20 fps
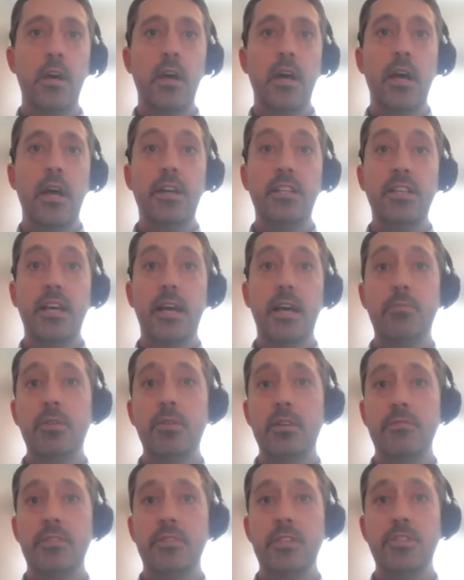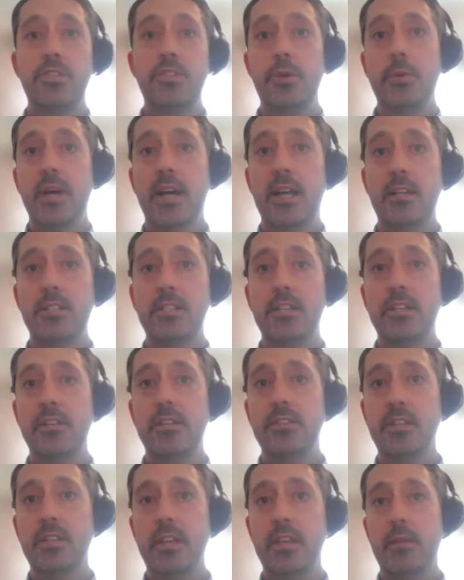An example of this duality
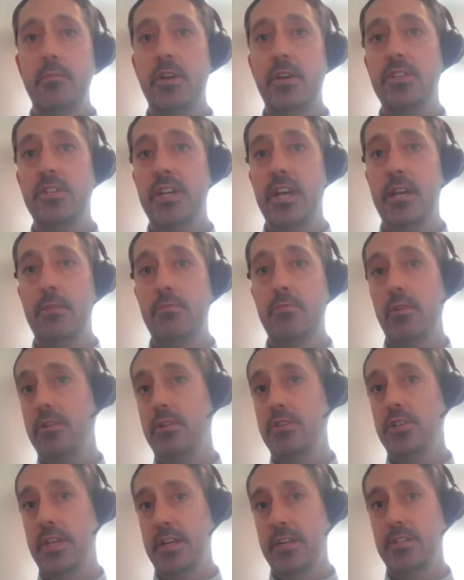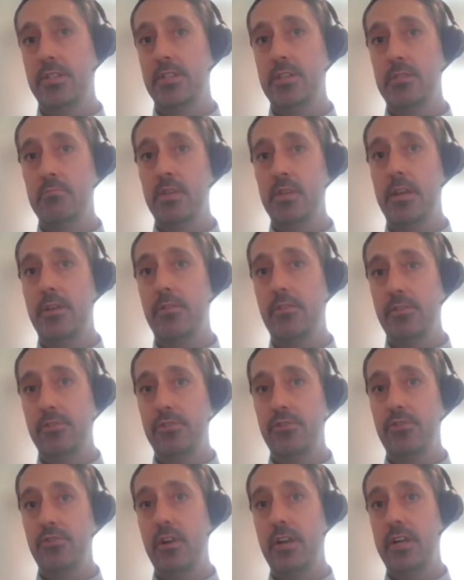is the MOJ project here on
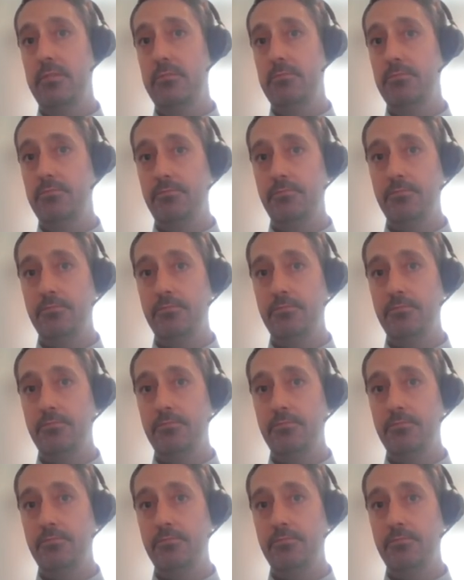screen.